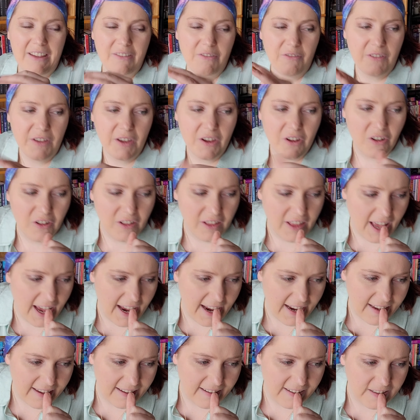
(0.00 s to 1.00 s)
I feel
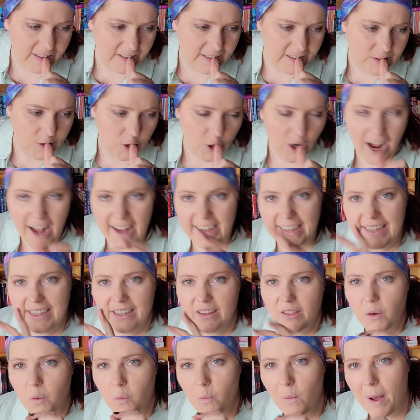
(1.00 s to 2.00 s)
like
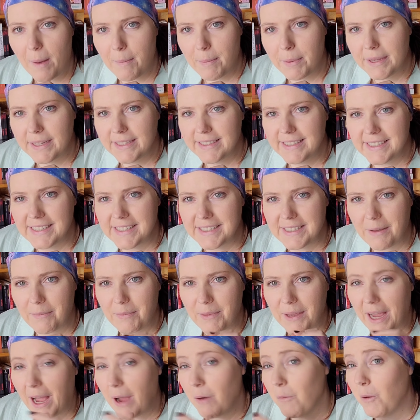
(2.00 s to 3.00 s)
tracking the weapons is
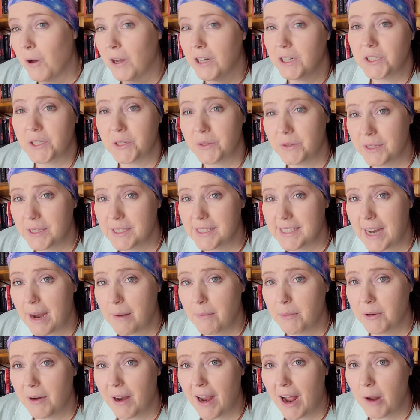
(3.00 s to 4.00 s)
something I want to do this
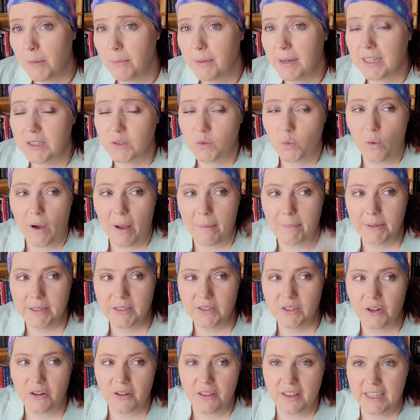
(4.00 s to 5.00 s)
time around because
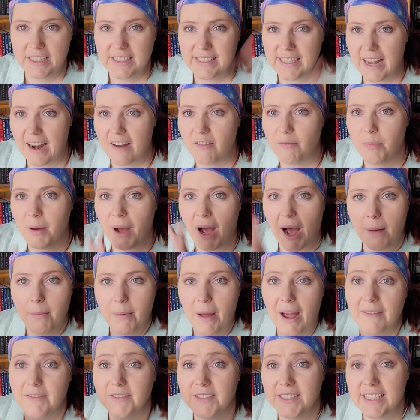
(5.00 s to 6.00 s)
weapons are things that I've
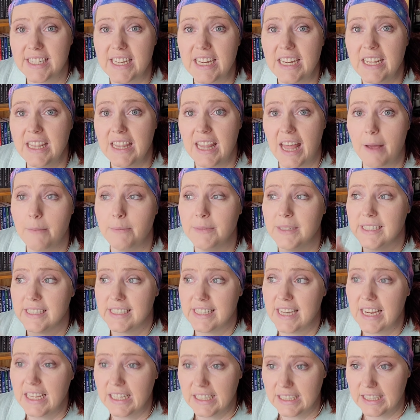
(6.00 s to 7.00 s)
pop I've seen them
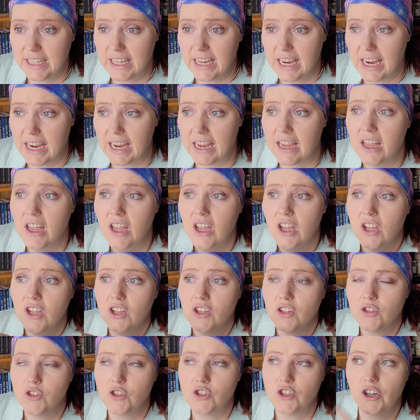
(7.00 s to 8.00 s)
distinctly
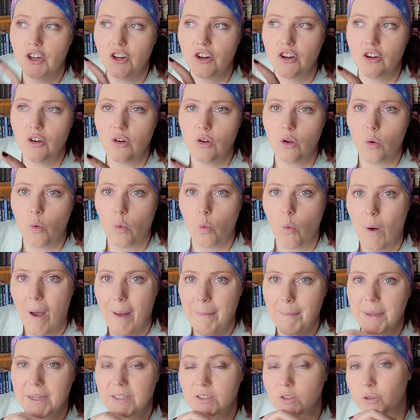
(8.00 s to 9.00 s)
certain
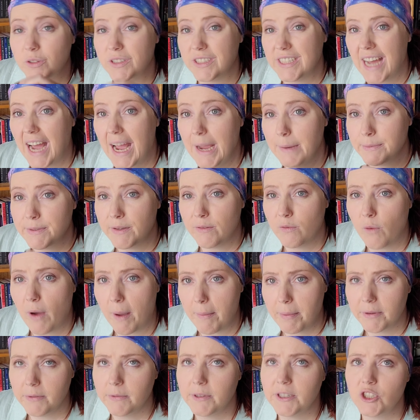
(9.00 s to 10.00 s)
weapons or types of
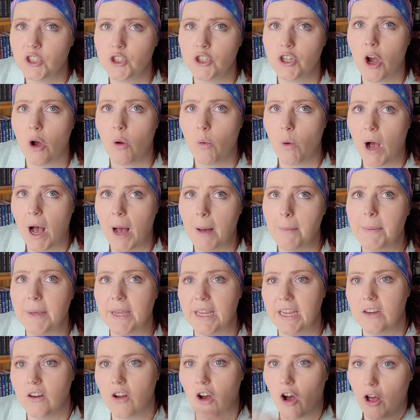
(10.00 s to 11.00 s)
weaponry show up
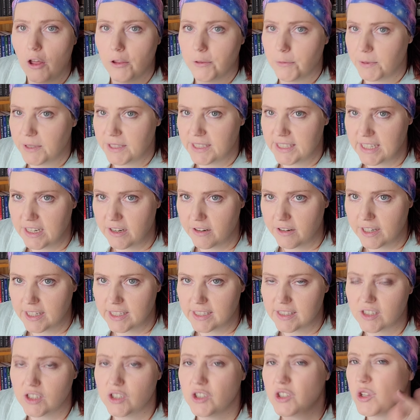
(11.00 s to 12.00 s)
in all three
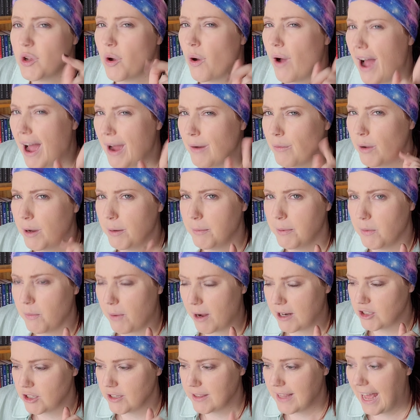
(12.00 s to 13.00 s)
series. So I want to be
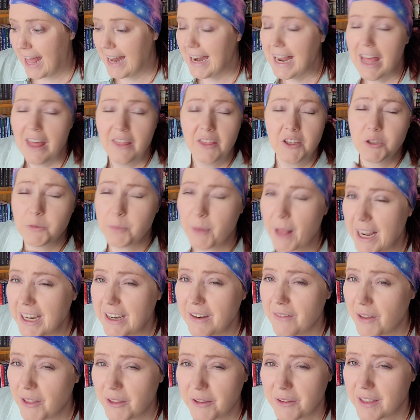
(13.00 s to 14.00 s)
watching that. There's
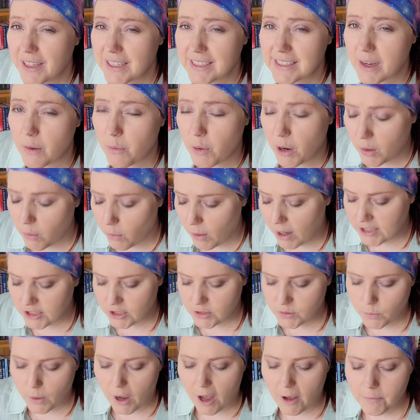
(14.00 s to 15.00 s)
plenty of other things I want to
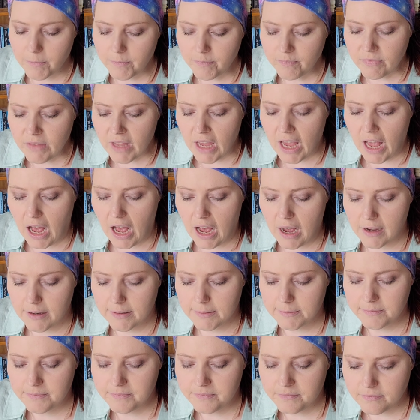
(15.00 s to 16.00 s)
watch as well.
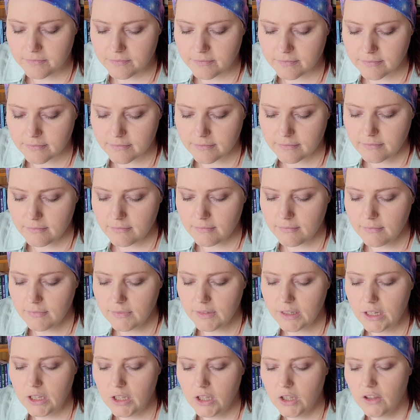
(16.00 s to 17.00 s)
Um,
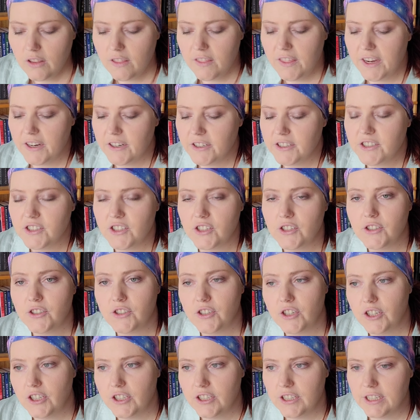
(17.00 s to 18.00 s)
there's a
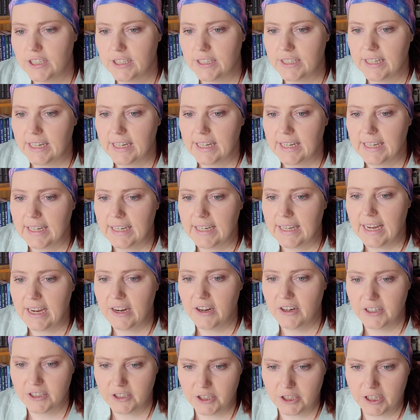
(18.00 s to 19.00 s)
certain
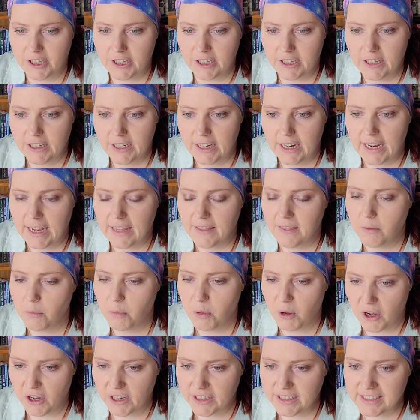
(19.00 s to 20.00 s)
character in the
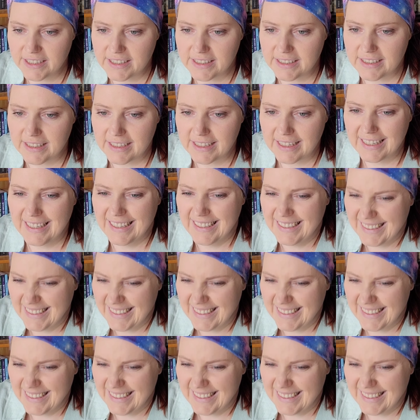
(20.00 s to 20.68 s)
books